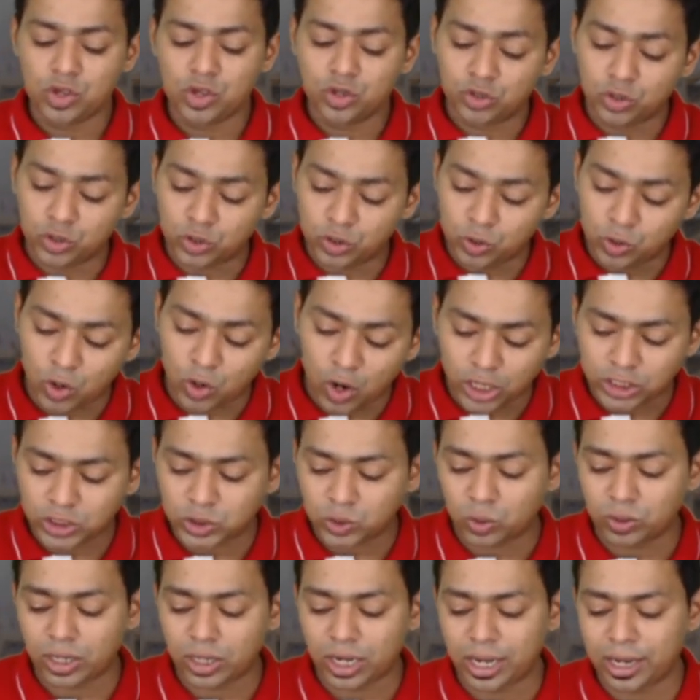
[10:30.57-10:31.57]
So gross
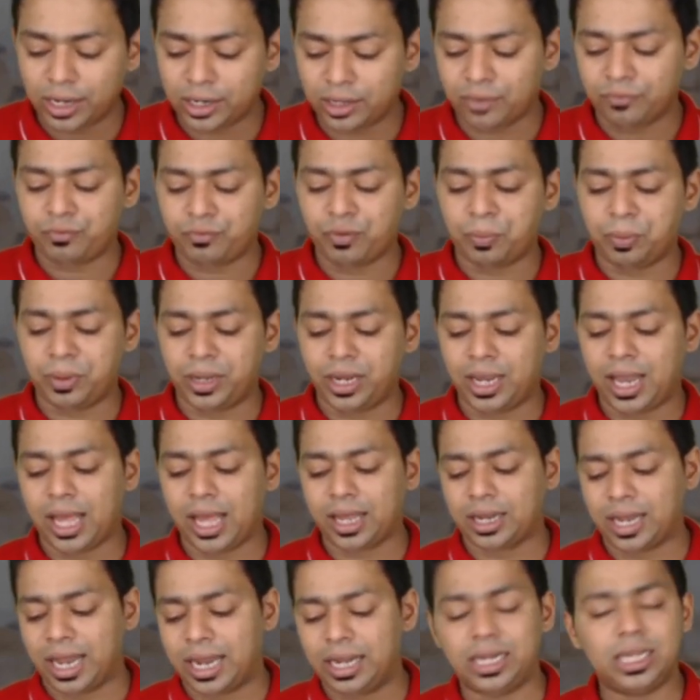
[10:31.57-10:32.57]
total income
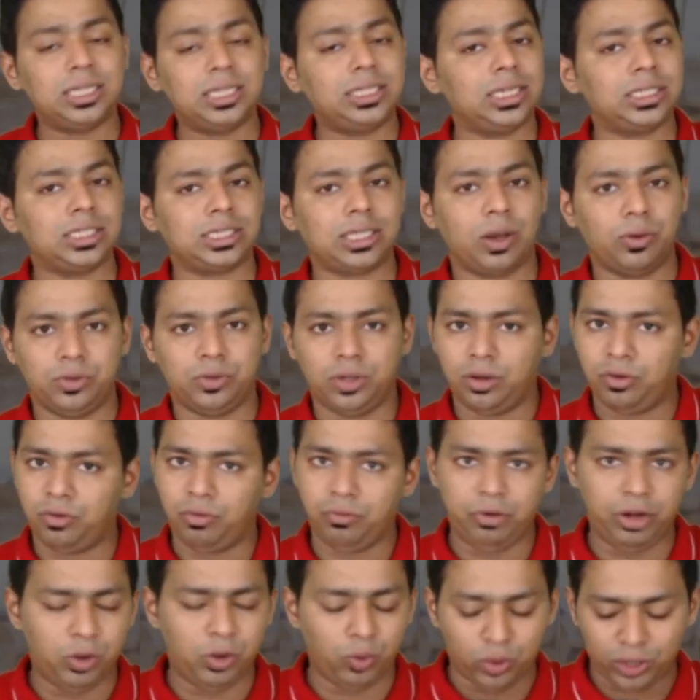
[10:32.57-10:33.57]
15,96,000.
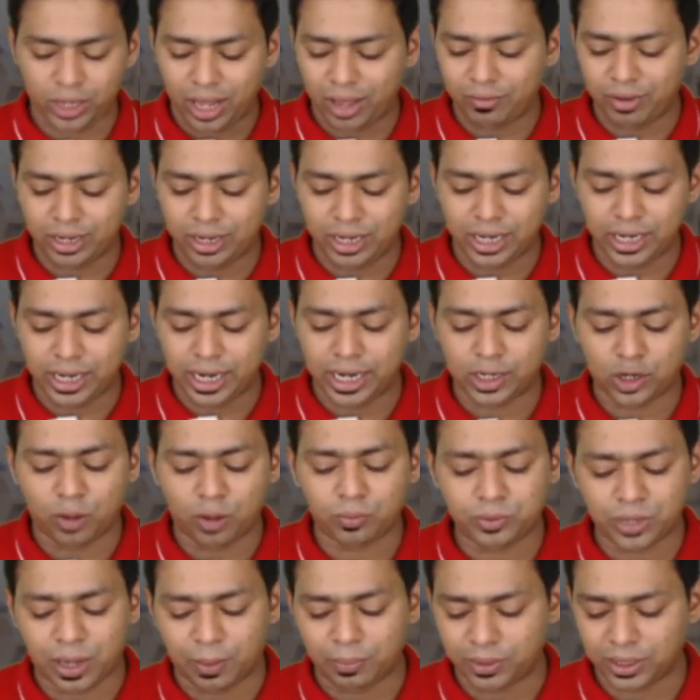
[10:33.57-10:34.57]
We don't have any data
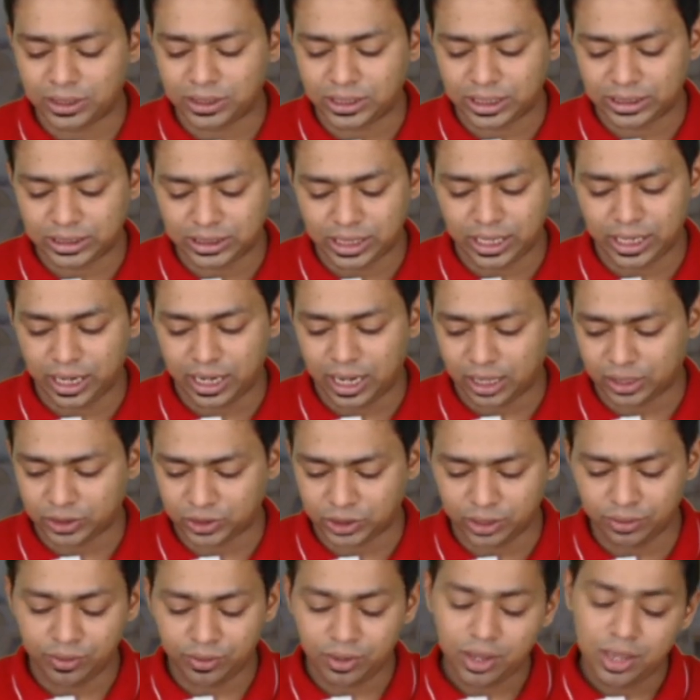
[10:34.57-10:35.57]
of chapter 6A
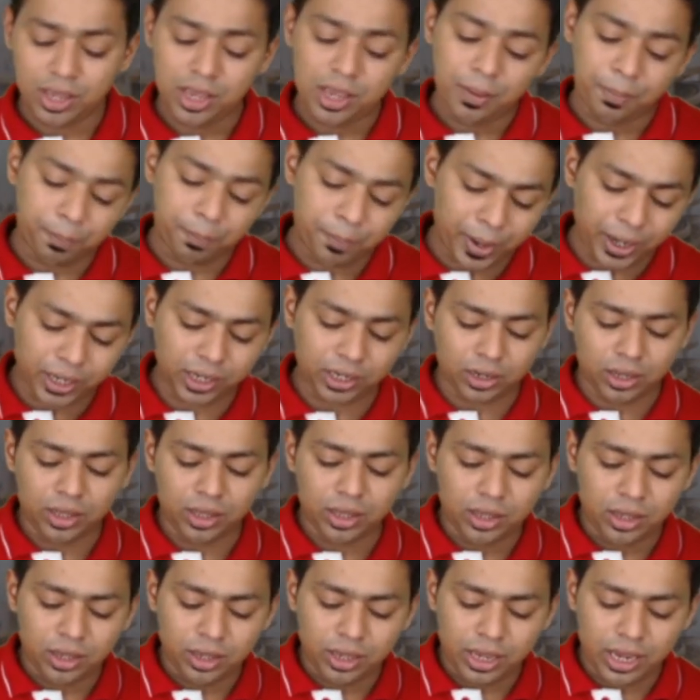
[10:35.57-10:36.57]
deduction, but
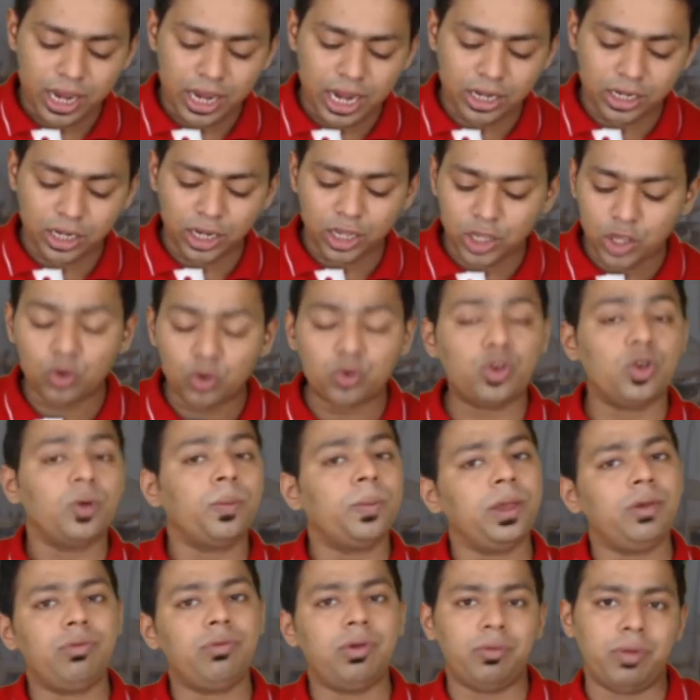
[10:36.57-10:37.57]
80
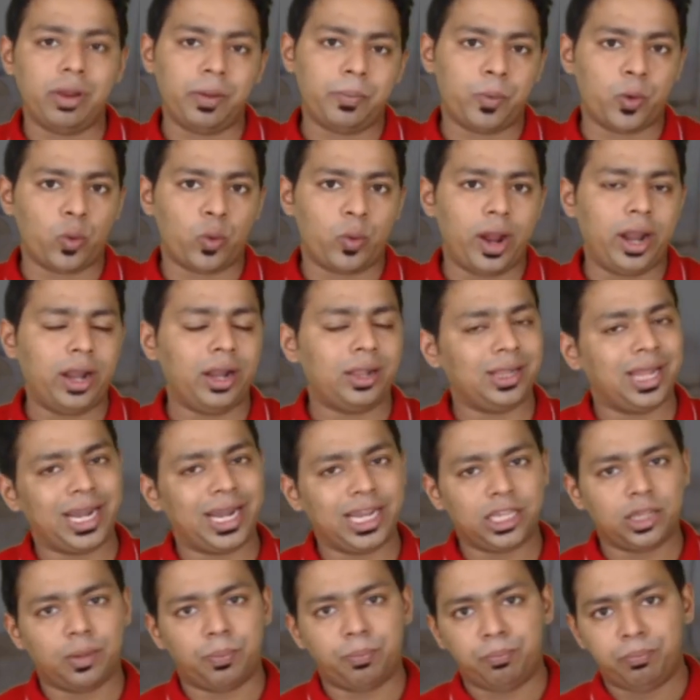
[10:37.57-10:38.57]
QQB we will provide.
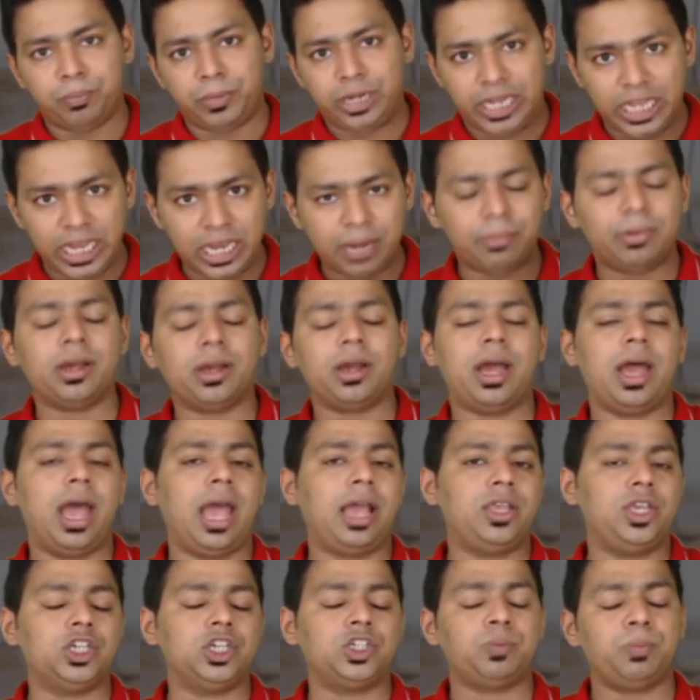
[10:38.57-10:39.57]
That is a deemed
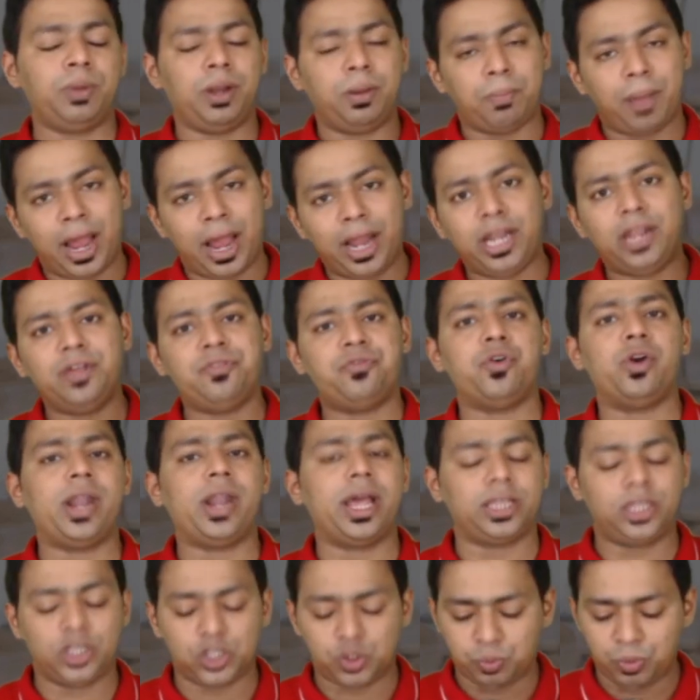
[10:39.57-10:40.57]
adjustment, by default
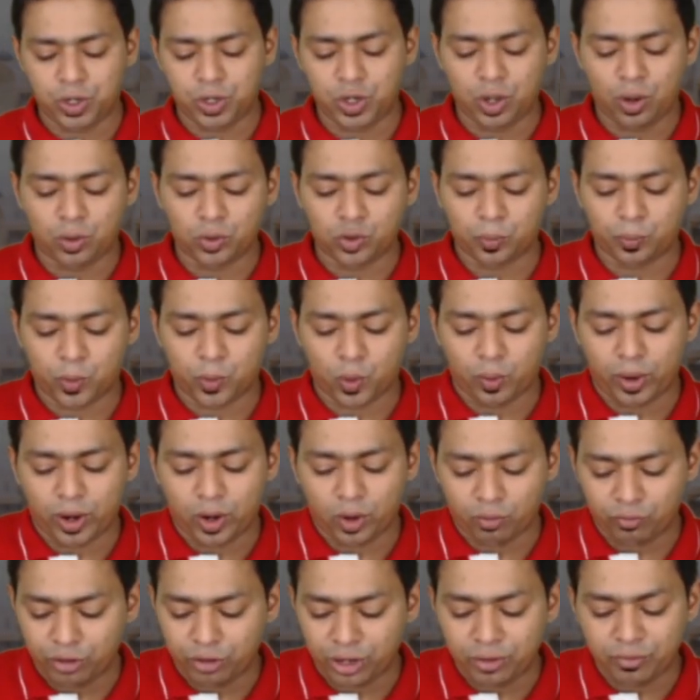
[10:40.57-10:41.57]
adjustment you have to provide
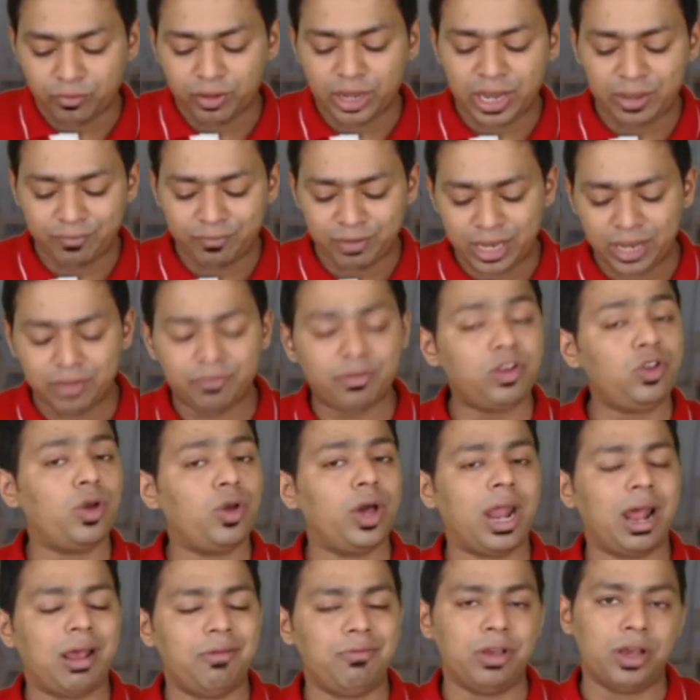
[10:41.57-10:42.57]
on whenever you
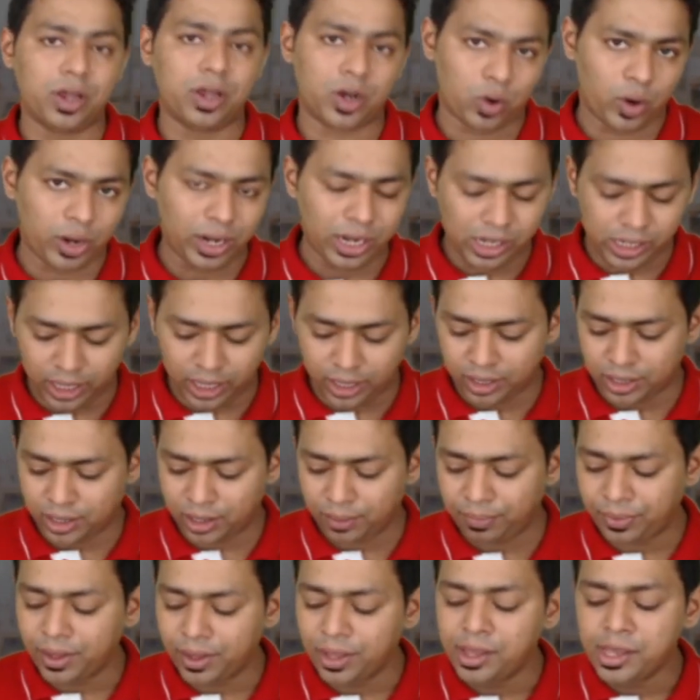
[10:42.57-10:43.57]
are having a royalty
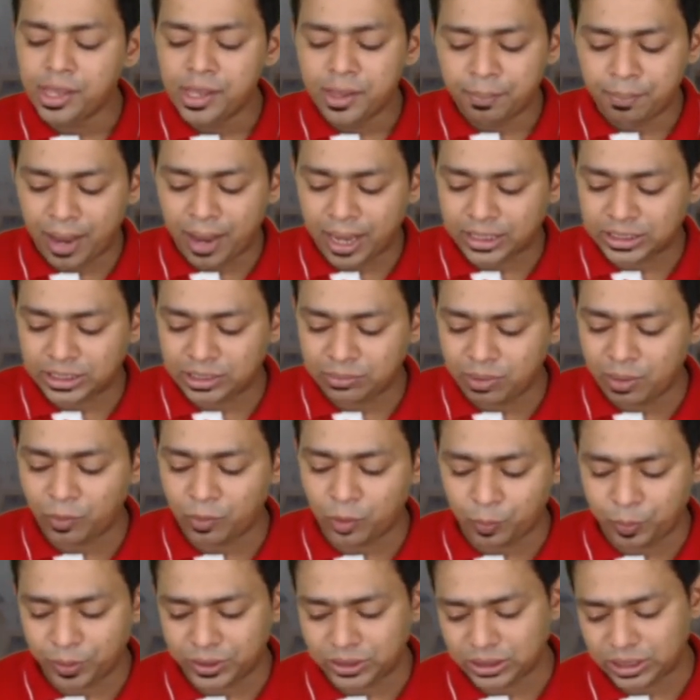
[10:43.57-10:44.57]
income, maximum
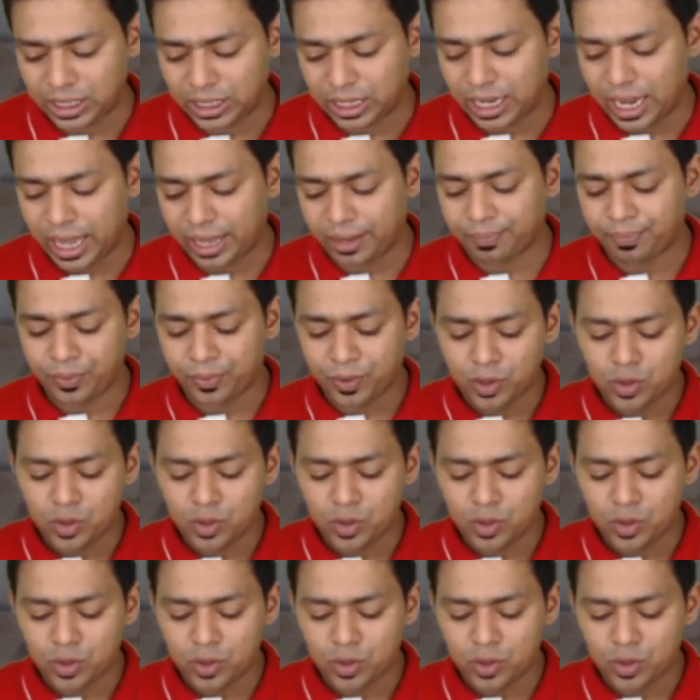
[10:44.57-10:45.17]
rupees 3 lakh.